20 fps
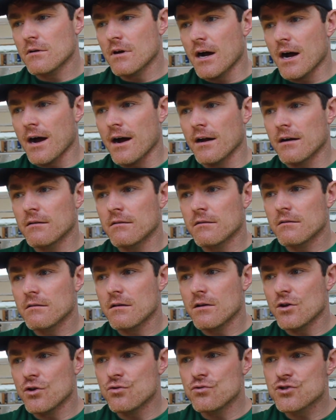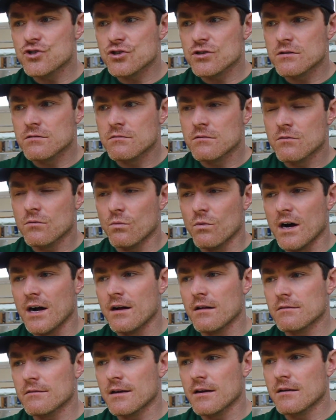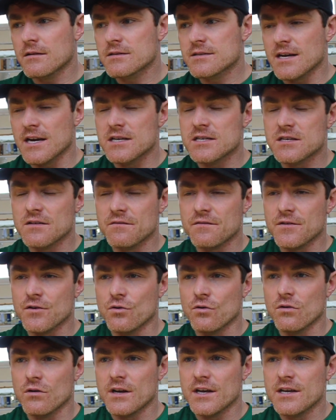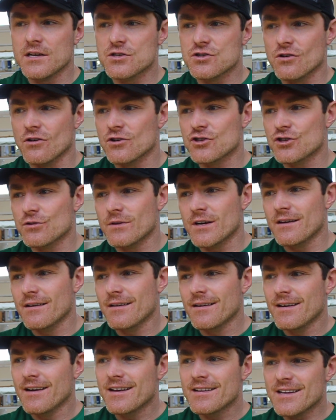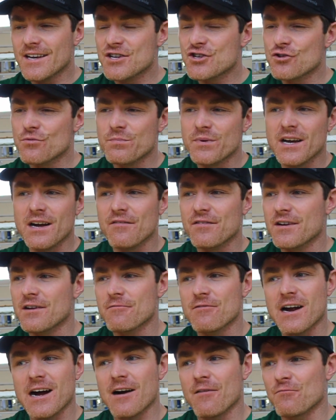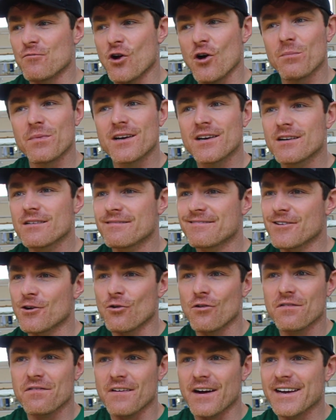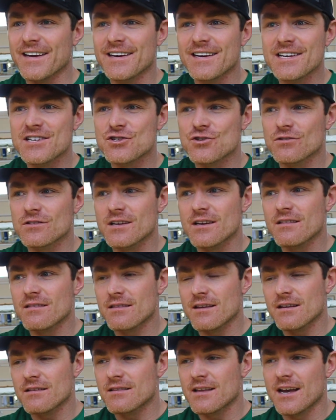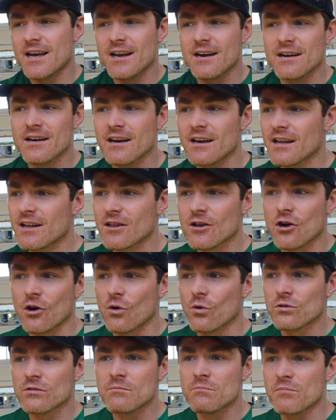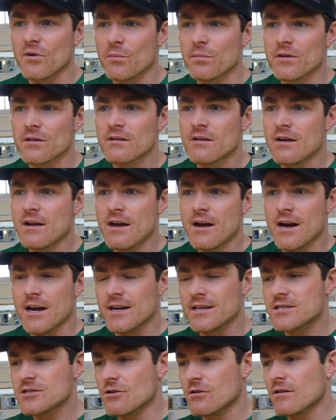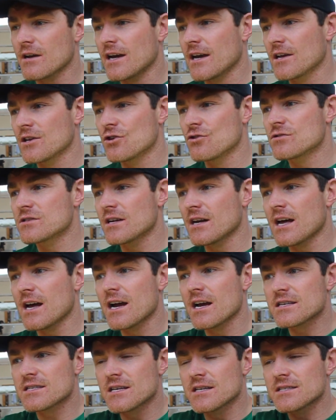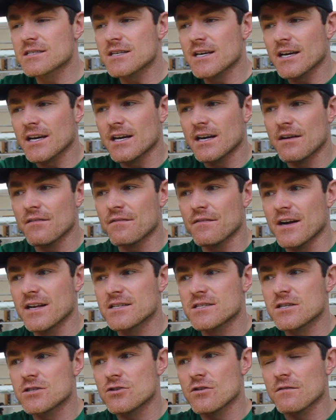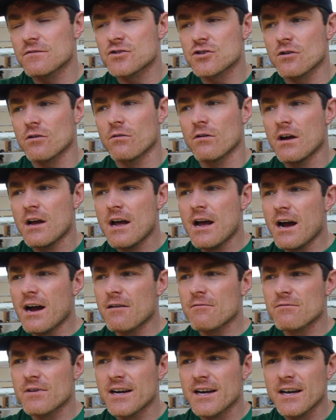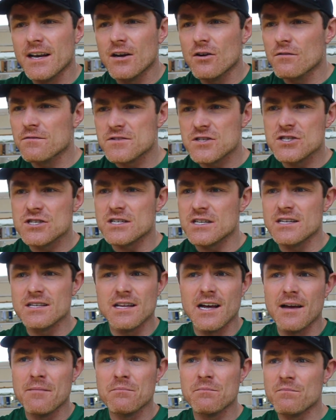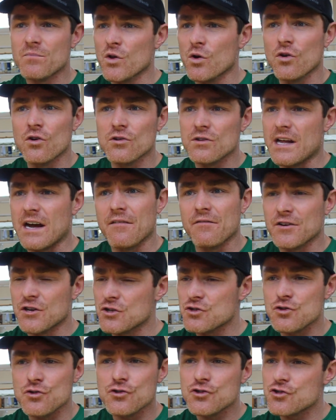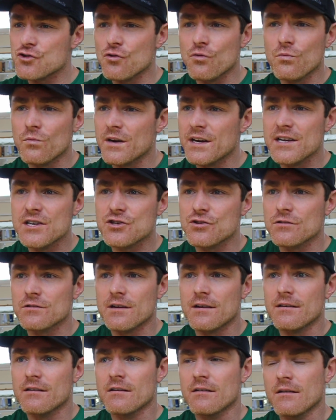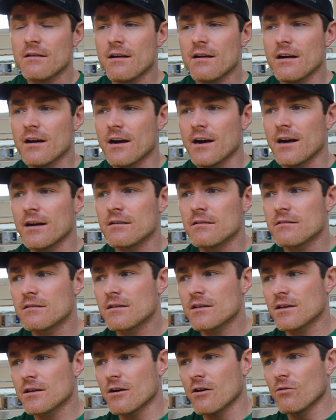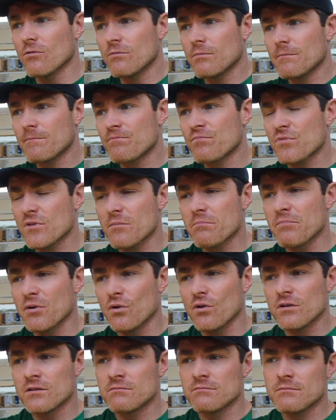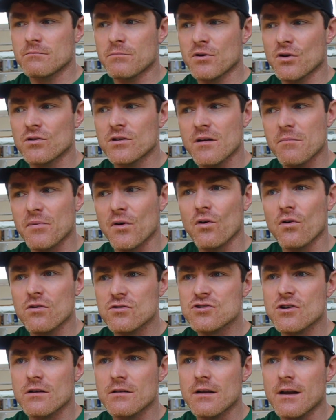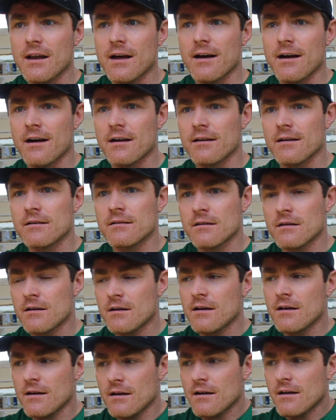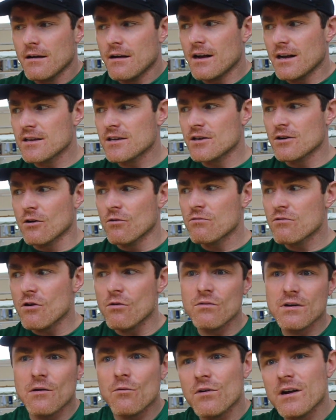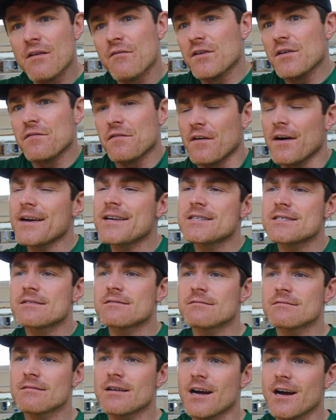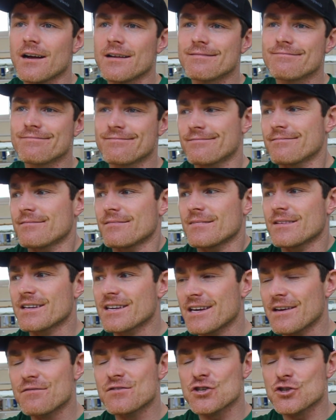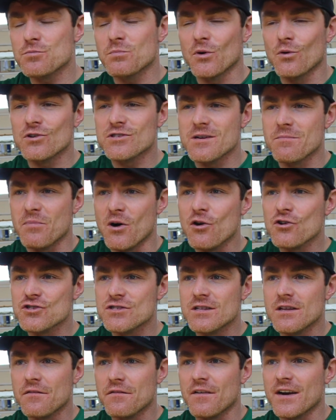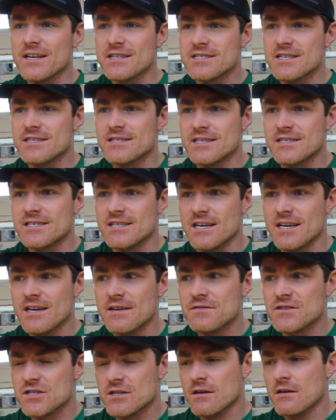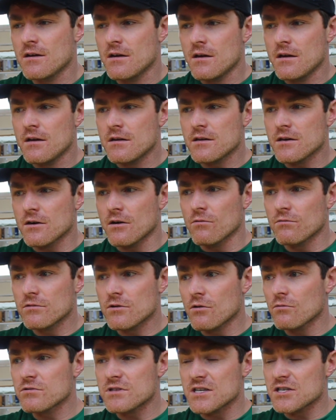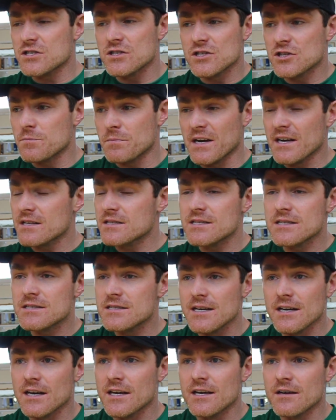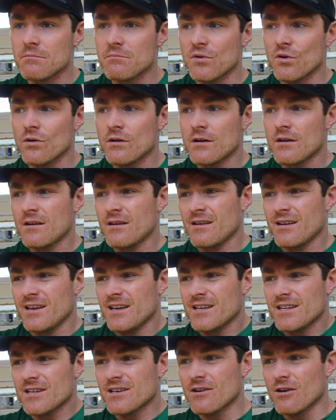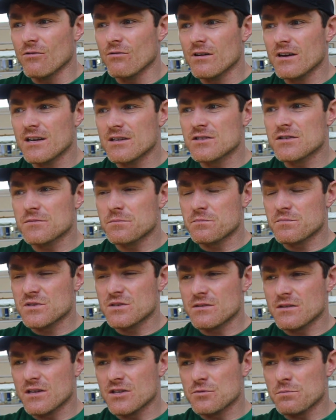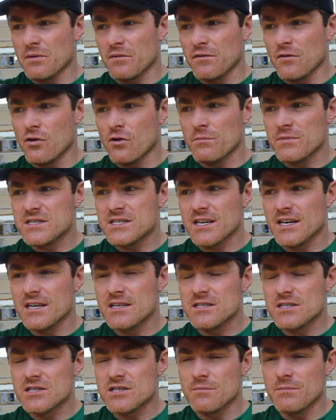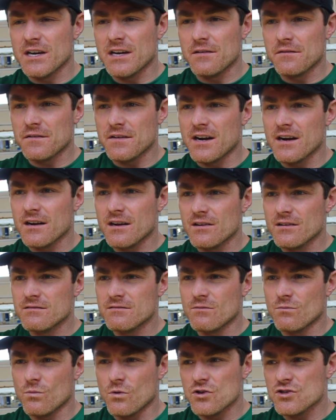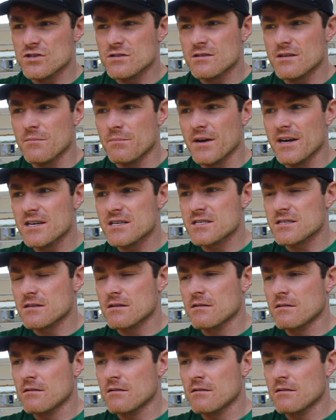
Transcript: and Usyk, Wilder, Tyson Fury, Joshua, they should be having a round robin and or fighting each other. They're in a little golden bubble, and it's not getting utilised and taken advantage of. So I'd really love to see them all having a dust up with each other, and you know, putting putting the balls on the line, and and you know, going out and having a fight and give the sport of boxing the fight it deserves. You know, no disrespect to Dillian, but you know, his his performance against Jermaine Franklin wasn't the best.